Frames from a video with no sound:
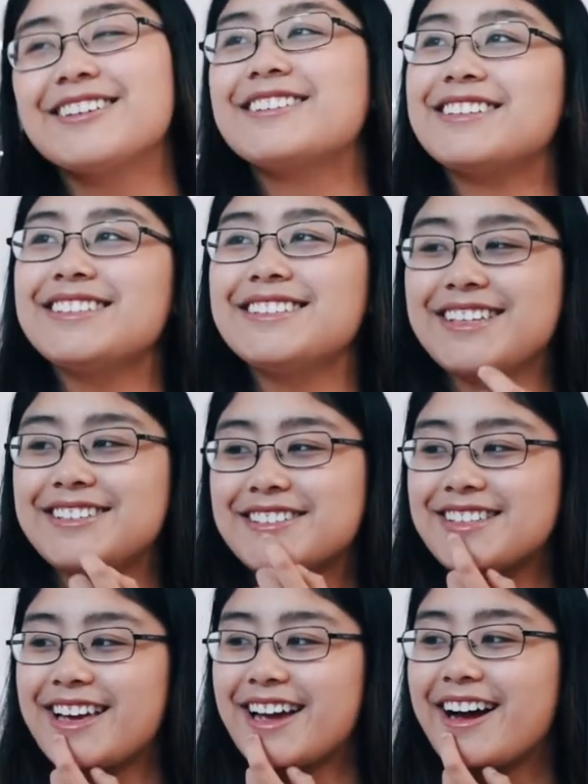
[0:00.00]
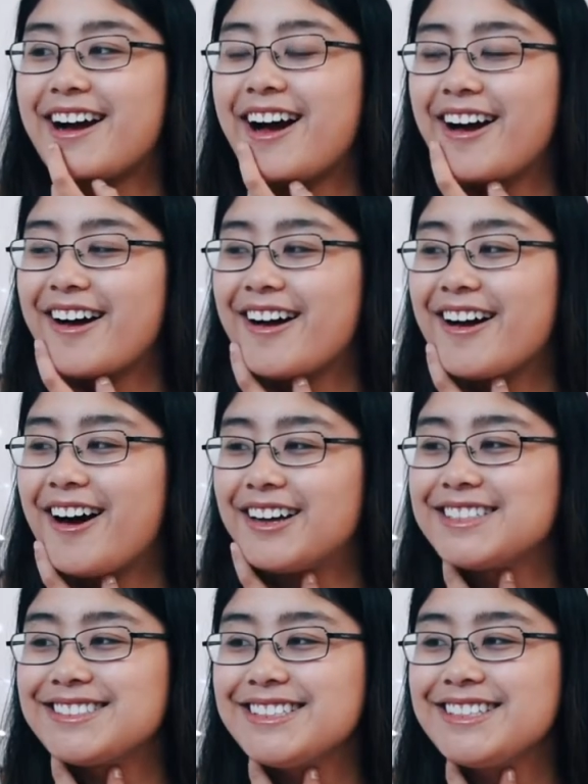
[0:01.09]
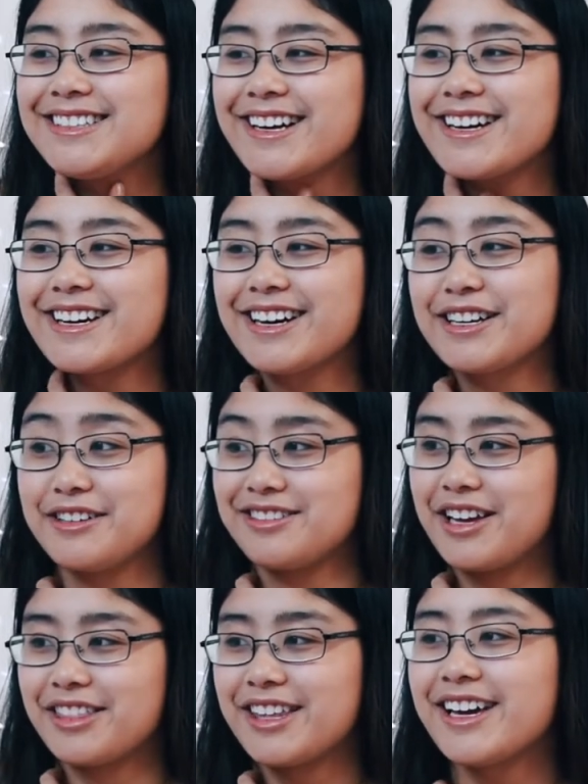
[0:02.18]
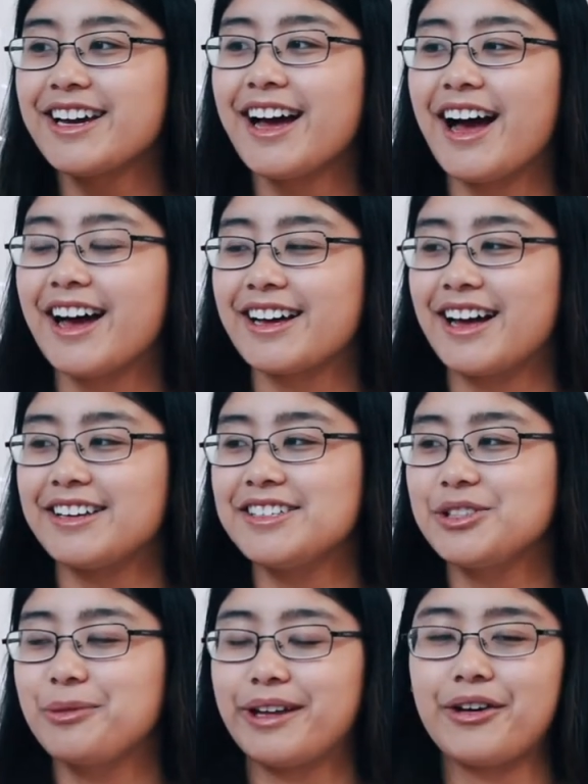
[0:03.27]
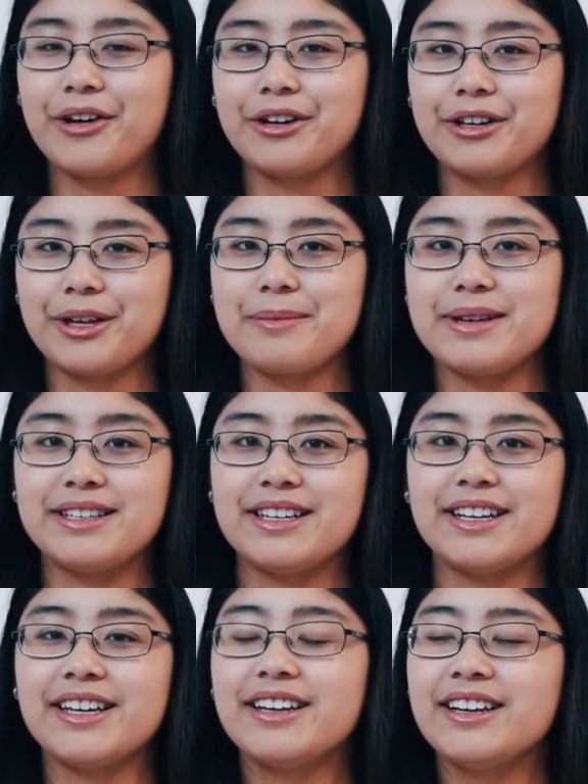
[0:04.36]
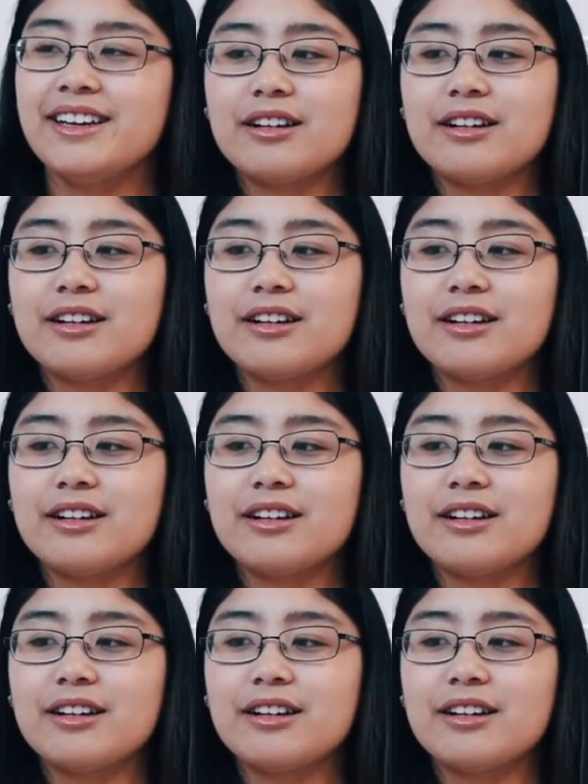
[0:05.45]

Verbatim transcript: This is interesting. Honestly, like, nothing. I kind of just went out on a limb and did it.